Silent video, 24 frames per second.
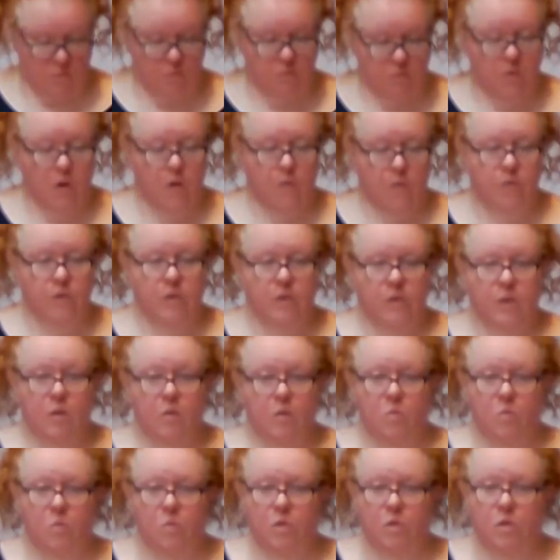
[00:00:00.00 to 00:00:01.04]
and further
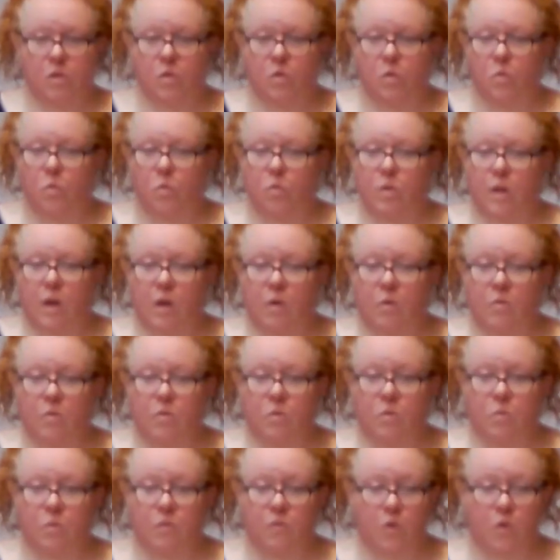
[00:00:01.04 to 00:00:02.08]
still to all
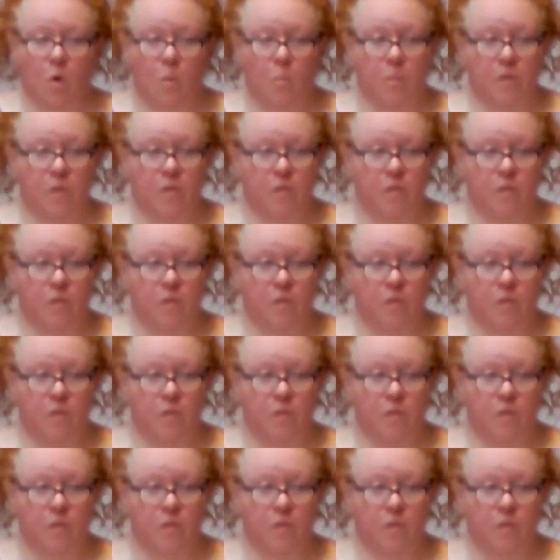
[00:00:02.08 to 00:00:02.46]
those who have gone